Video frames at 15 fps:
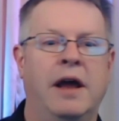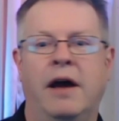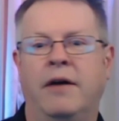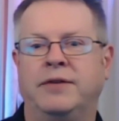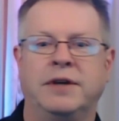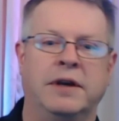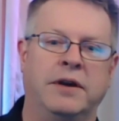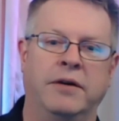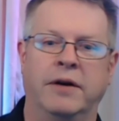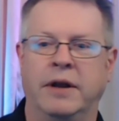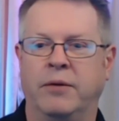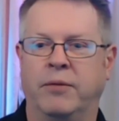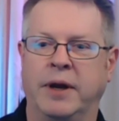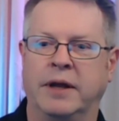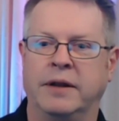of Security
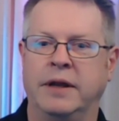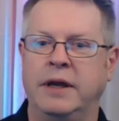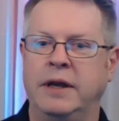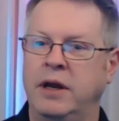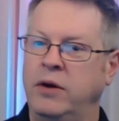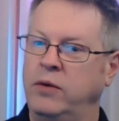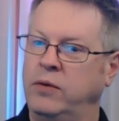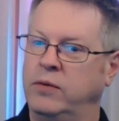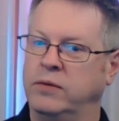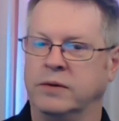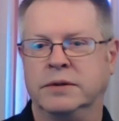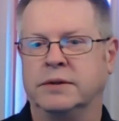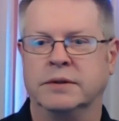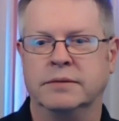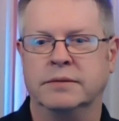Weekly News.